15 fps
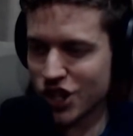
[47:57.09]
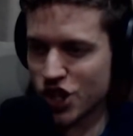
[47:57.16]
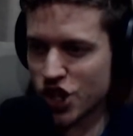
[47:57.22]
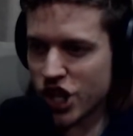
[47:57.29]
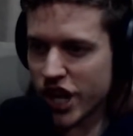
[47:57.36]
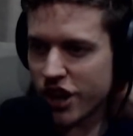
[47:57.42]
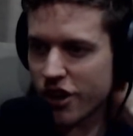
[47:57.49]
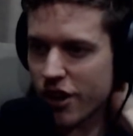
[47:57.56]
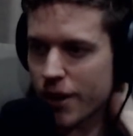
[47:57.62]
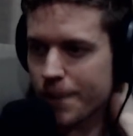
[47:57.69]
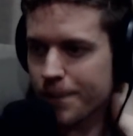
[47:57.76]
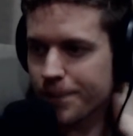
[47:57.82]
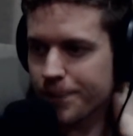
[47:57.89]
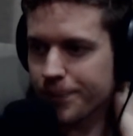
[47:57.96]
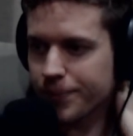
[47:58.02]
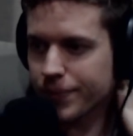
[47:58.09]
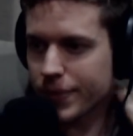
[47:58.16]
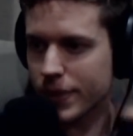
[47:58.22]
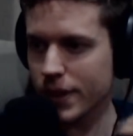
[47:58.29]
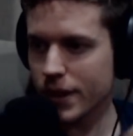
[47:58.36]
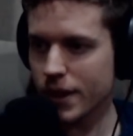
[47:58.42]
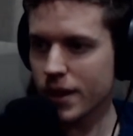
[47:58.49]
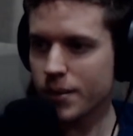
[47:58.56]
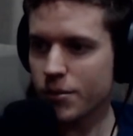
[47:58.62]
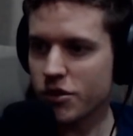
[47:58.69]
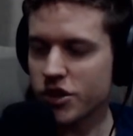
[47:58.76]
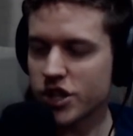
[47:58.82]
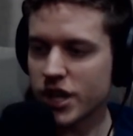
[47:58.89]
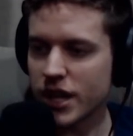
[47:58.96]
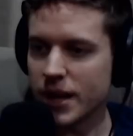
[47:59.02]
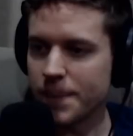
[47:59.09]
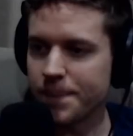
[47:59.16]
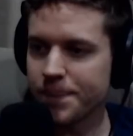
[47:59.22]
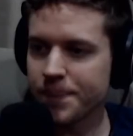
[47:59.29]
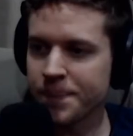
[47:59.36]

cheer. Appreciate it.